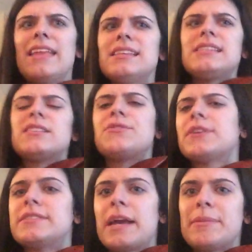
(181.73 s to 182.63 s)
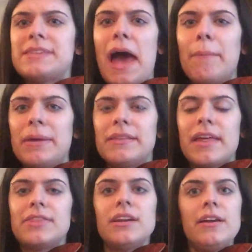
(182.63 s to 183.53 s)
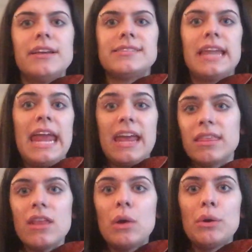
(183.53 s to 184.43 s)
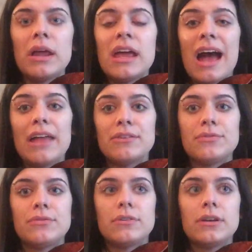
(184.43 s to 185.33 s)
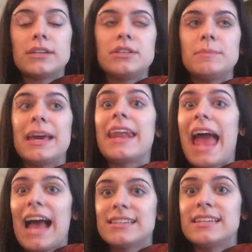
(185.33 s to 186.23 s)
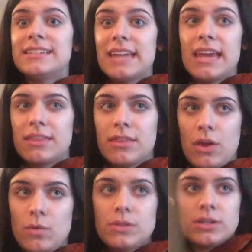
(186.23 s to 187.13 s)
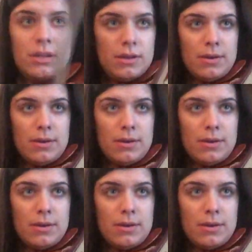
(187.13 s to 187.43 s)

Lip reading: this is the first time it's happened that there is an eighth note on the, an accented eighth note.